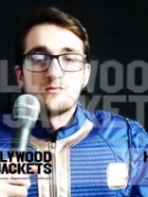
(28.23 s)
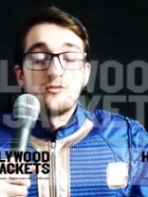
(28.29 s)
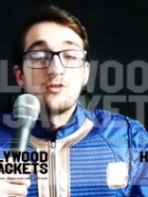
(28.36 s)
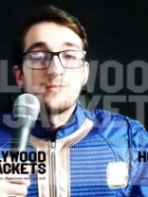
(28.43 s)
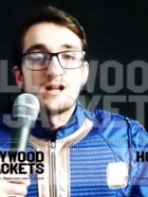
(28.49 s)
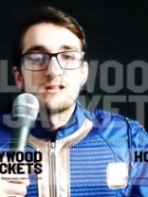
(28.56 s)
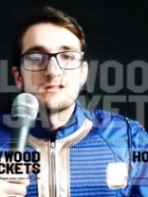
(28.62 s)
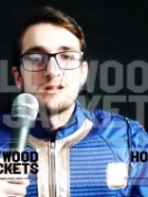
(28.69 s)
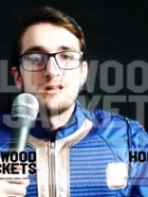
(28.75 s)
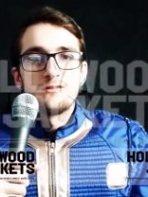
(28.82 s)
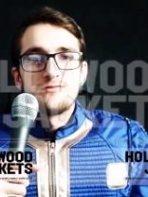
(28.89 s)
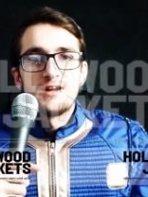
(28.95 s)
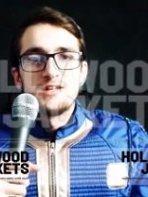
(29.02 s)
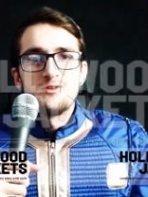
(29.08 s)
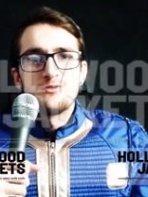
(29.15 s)
For
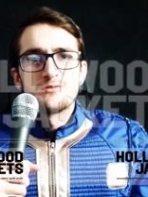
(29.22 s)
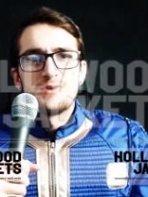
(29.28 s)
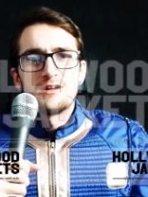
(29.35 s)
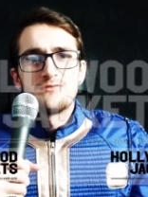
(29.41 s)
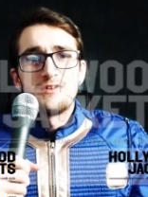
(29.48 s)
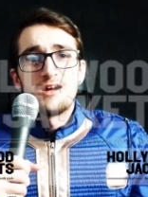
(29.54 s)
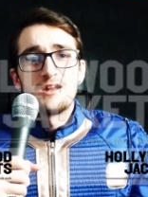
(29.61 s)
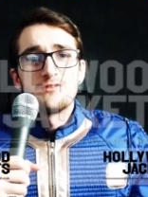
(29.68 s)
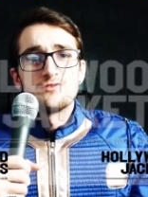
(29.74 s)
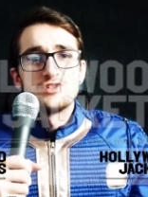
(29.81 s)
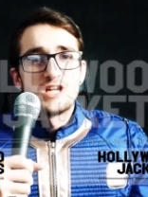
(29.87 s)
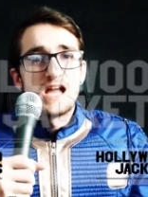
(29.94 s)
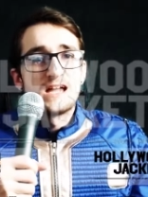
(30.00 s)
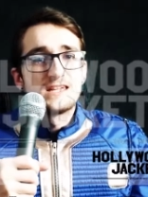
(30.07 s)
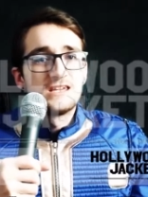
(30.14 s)
myself, I use my Fallout
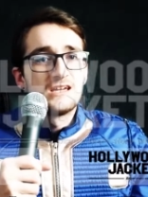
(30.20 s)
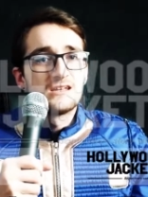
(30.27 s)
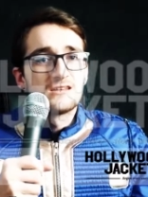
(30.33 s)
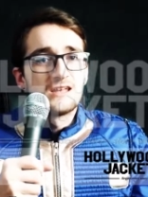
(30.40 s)
jacket